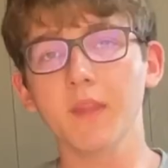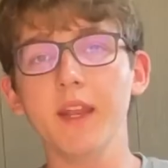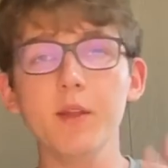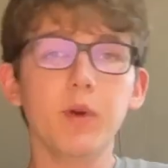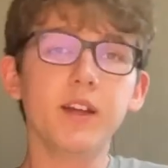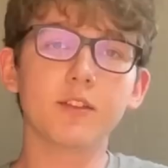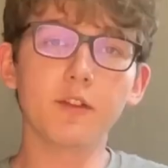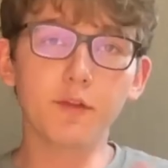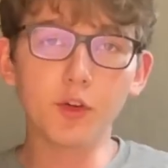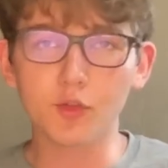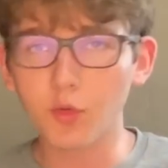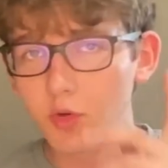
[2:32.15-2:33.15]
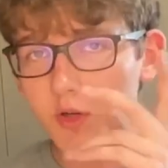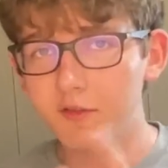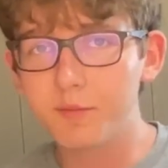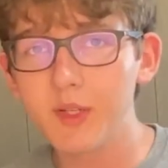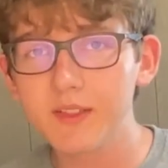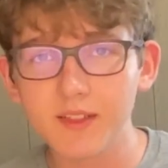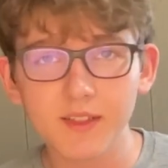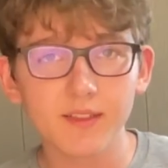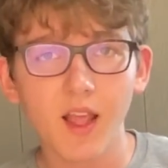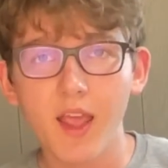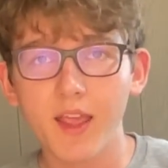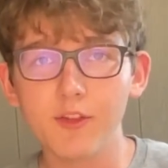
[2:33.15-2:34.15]
Anyways, our first order of
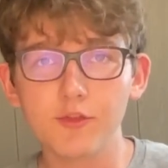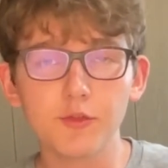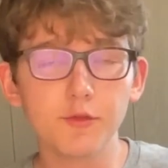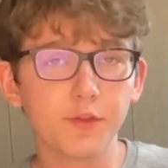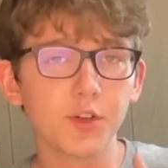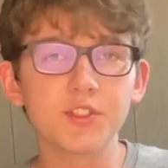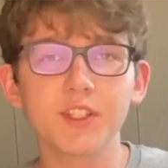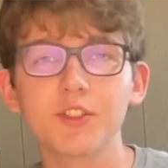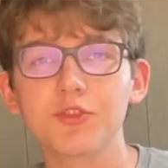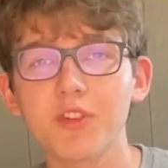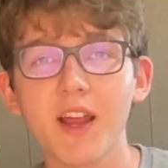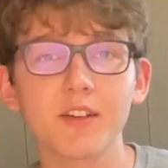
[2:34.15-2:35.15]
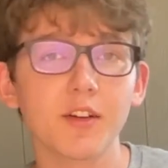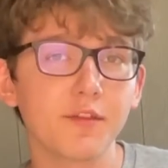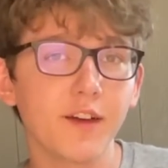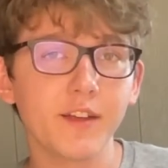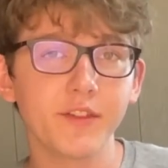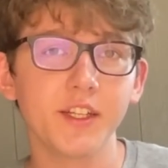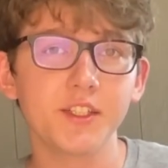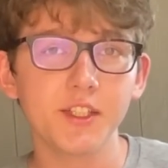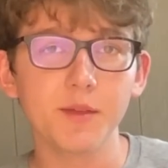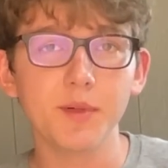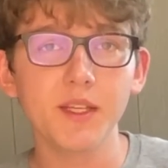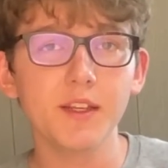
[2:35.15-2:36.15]
business is to first extract our
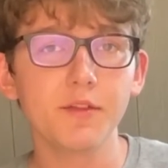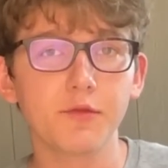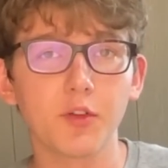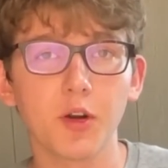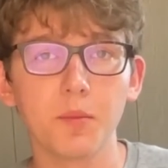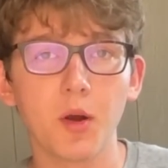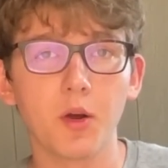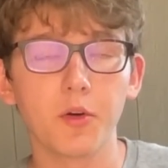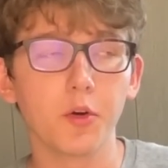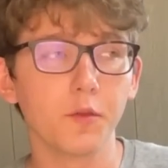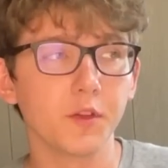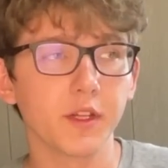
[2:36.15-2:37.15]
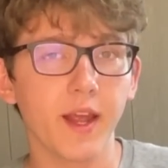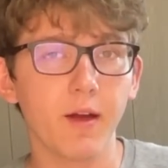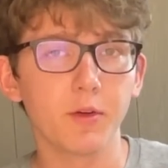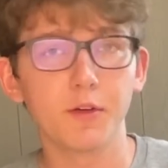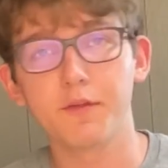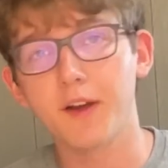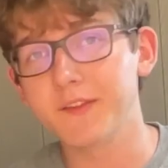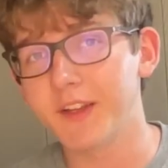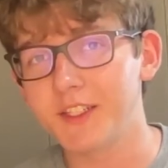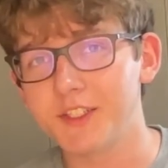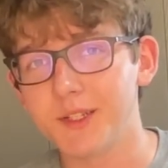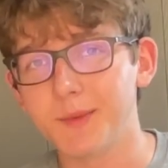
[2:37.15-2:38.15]
5-HTP from our over-the-counter
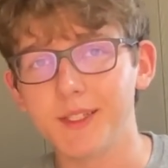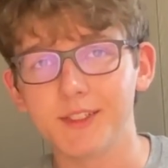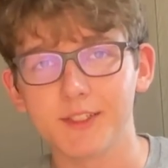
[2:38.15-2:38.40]
5-HTP